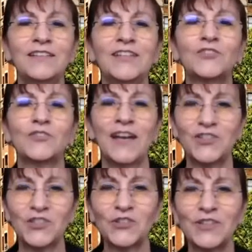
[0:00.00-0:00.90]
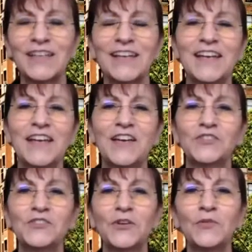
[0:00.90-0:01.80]
internationally.
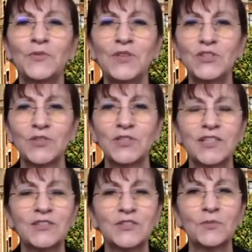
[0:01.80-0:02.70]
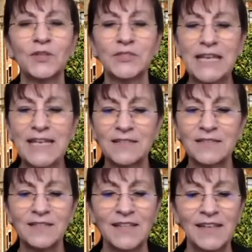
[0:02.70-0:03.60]
So these critiques are well
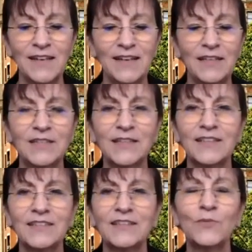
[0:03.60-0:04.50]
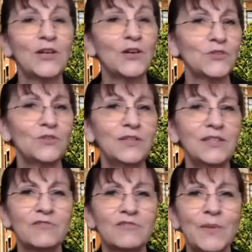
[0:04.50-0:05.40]
taken, and I think we also
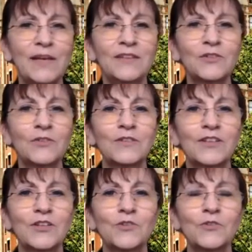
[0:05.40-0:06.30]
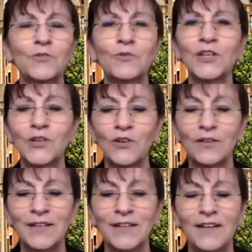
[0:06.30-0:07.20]
need to remain
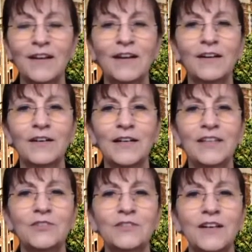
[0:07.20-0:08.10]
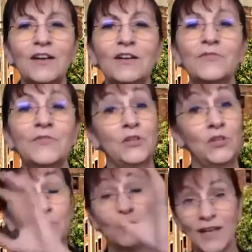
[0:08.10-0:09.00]
critical of the
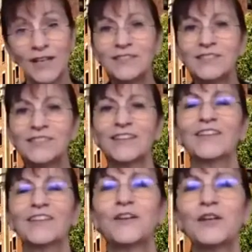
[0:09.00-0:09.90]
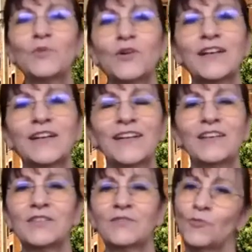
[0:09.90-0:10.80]
human rights framework
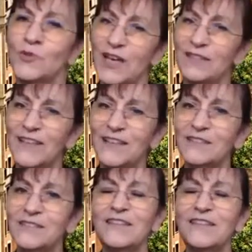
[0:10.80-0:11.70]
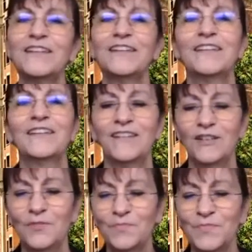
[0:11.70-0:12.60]
with that legacy,
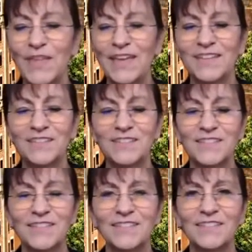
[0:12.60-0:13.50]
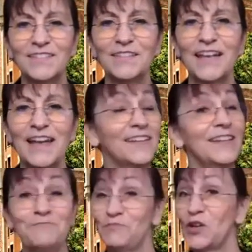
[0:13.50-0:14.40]
and
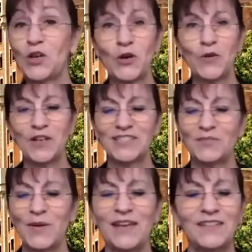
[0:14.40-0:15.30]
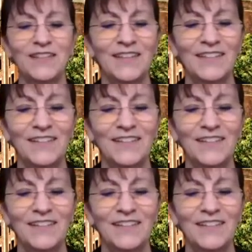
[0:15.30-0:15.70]
I encourage debate